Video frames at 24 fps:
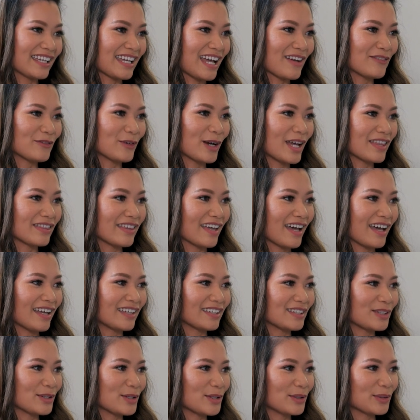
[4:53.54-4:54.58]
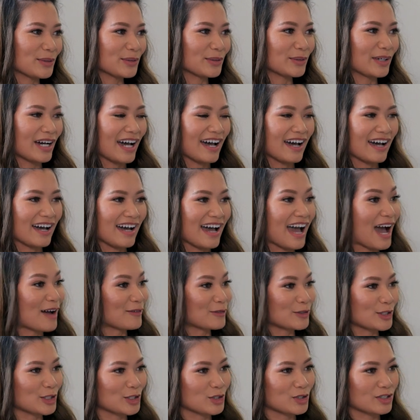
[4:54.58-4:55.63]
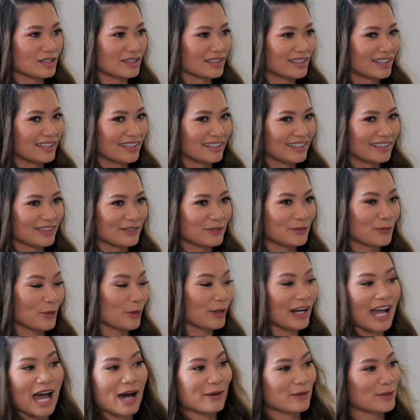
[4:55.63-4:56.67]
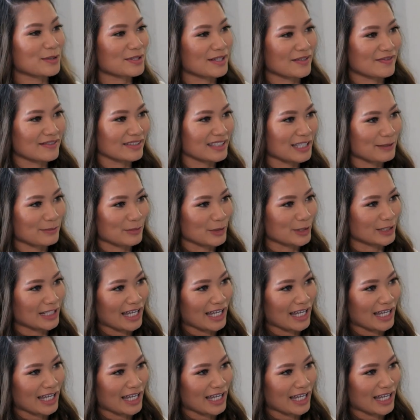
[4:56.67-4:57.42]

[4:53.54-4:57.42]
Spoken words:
Like I've read that you average 4 hours of sleep per